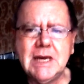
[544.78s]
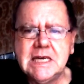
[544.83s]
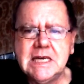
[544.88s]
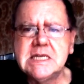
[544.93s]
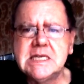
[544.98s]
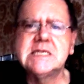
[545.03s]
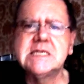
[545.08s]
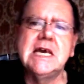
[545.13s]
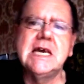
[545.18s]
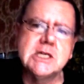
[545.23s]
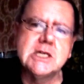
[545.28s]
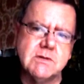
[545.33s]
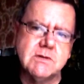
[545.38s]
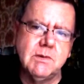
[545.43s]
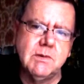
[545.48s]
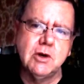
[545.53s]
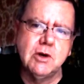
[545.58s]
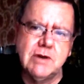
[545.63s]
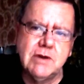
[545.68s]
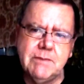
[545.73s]
Tales from the
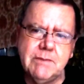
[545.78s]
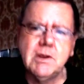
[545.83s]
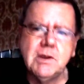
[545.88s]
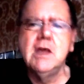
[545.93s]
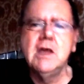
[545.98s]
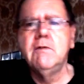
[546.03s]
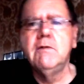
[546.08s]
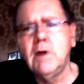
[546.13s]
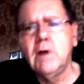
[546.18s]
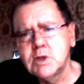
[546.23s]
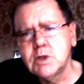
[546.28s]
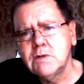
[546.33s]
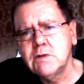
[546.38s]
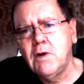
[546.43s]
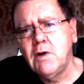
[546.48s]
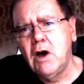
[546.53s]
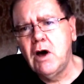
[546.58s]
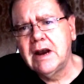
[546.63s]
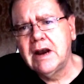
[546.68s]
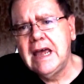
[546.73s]
Crypt, Vault of
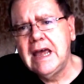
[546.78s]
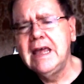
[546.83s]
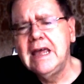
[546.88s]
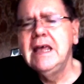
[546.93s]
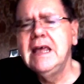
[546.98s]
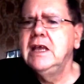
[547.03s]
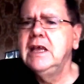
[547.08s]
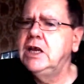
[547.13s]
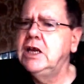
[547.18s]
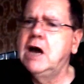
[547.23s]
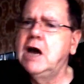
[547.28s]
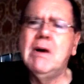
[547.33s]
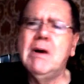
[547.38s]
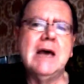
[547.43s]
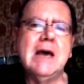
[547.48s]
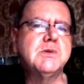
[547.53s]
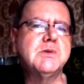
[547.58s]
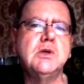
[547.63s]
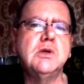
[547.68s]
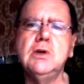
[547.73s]
Horror. I
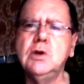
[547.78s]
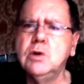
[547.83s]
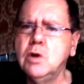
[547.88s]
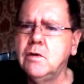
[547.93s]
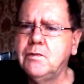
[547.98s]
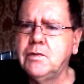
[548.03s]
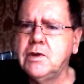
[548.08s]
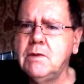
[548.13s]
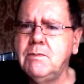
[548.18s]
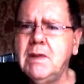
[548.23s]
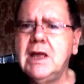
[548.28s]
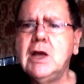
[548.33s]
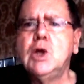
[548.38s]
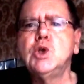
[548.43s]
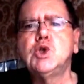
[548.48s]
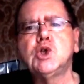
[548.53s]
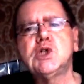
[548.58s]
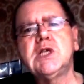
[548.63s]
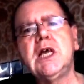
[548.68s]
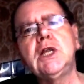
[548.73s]
absolutely love them. Just
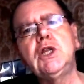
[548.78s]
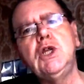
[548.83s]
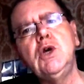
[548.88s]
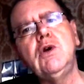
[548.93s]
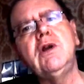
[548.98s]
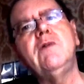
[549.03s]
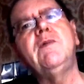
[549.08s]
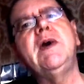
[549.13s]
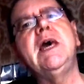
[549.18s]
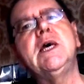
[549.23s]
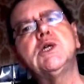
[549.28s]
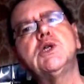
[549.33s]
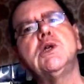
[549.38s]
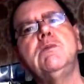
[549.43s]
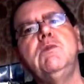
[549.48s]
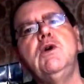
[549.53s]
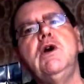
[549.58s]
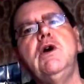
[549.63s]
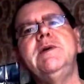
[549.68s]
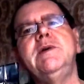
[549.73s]
like the Universal
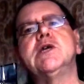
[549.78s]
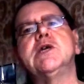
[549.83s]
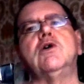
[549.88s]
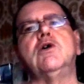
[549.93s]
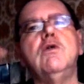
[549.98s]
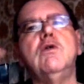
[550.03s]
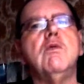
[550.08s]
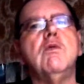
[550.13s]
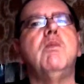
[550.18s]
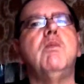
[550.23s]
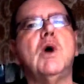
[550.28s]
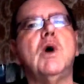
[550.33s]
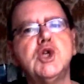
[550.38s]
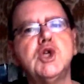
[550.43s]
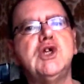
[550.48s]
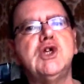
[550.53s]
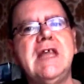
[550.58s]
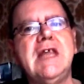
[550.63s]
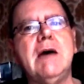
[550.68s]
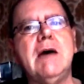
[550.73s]
movies, I grew up watching
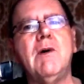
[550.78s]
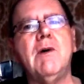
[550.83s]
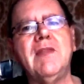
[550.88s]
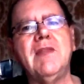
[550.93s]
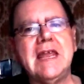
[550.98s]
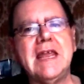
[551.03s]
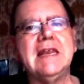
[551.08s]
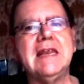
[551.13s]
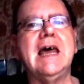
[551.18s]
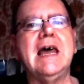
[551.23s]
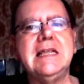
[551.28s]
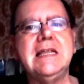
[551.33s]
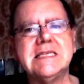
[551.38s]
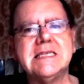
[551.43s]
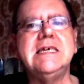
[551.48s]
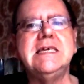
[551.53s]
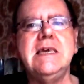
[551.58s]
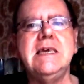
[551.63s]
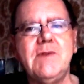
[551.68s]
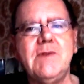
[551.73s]
them on late night
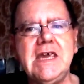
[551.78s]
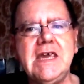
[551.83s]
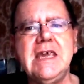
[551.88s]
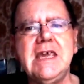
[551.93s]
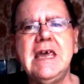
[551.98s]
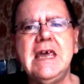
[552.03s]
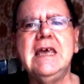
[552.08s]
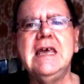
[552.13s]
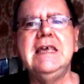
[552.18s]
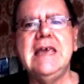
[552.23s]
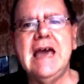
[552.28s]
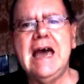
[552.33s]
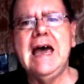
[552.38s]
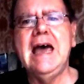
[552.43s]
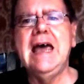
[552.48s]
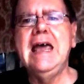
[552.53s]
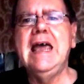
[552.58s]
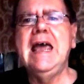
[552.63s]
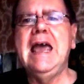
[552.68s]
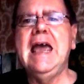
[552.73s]
TV.
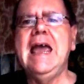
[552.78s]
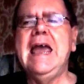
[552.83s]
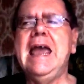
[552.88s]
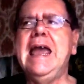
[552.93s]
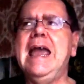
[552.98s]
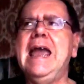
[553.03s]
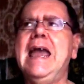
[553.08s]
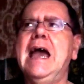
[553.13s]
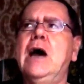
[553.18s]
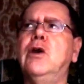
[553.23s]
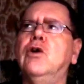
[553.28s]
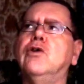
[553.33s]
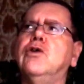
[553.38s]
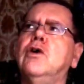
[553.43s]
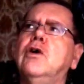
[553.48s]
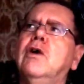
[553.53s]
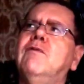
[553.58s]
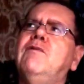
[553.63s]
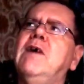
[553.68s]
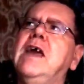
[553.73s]
Another
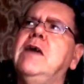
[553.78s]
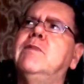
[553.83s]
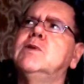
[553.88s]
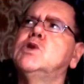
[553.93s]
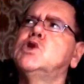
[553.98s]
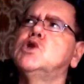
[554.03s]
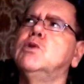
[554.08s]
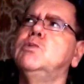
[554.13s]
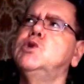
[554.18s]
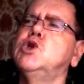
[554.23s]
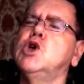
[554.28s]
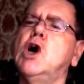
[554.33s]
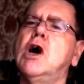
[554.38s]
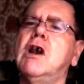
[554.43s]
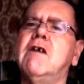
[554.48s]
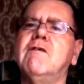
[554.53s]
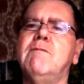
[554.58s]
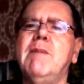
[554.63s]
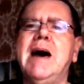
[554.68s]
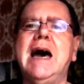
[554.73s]
favourite subgenre of
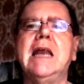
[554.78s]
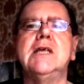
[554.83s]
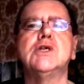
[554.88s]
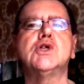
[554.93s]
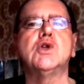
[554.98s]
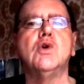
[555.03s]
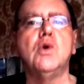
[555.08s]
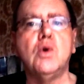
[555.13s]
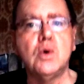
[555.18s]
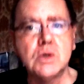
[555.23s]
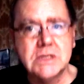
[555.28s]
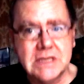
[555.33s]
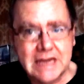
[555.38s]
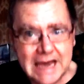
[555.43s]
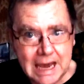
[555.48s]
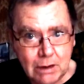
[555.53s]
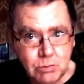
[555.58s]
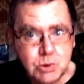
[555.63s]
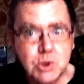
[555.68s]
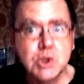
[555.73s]
mine is the Haunted
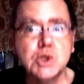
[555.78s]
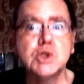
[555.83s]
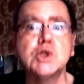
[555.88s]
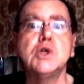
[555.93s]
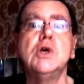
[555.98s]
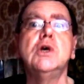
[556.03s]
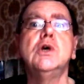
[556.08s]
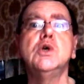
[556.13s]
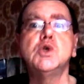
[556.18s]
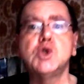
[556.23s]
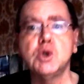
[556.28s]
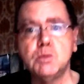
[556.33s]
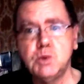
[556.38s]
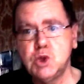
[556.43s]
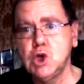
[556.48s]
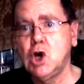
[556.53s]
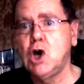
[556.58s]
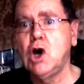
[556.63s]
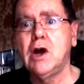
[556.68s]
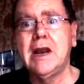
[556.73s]
House
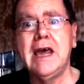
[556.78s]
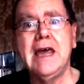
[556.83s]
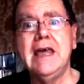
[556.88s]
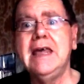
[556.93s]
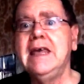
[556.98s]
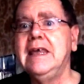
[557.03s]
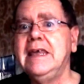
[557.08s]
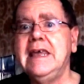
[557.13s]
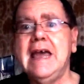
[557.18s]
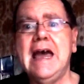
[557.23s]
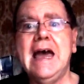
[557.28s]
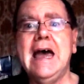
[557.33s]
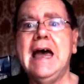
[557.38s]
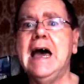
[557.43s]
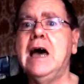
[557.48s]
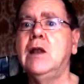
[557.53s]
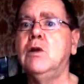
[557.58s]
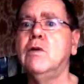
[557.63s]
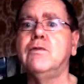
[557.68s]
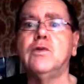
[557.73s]
subgenre. I love
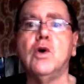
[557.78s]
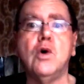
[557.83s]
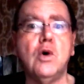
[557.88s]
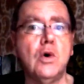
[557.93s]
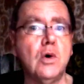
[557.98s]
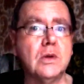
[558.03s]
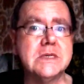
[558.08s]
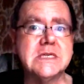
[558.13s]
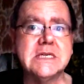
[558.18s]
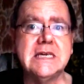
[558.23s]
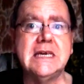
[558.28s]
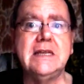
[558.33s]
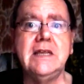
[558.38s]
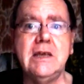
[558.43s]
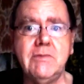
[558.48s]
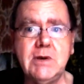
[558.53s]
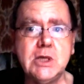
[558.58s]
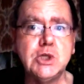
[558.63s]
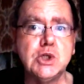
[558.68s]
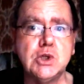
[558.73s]
The Haunting, the
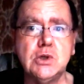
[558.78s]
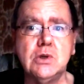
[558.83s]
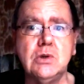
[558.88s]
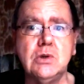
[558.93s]
original.